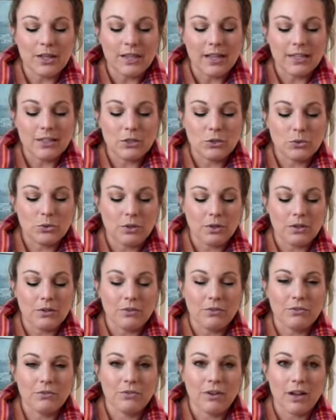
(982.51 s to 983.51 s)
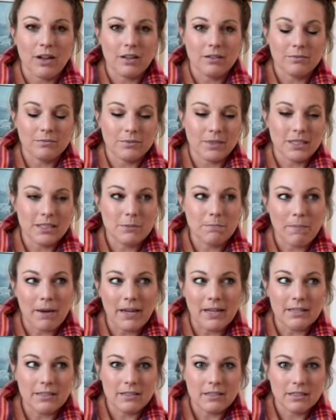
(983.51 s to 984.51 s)
that sort of
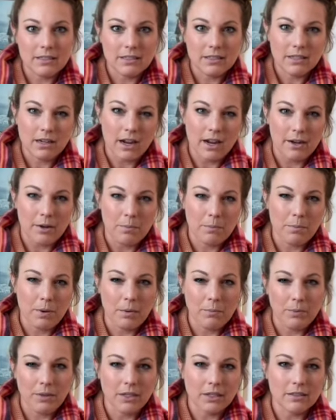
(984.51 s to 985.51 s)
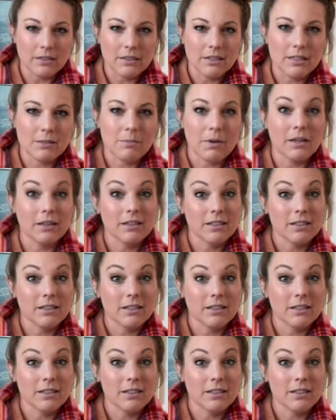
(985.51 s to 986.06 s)
spiced kind of pumpkin smell.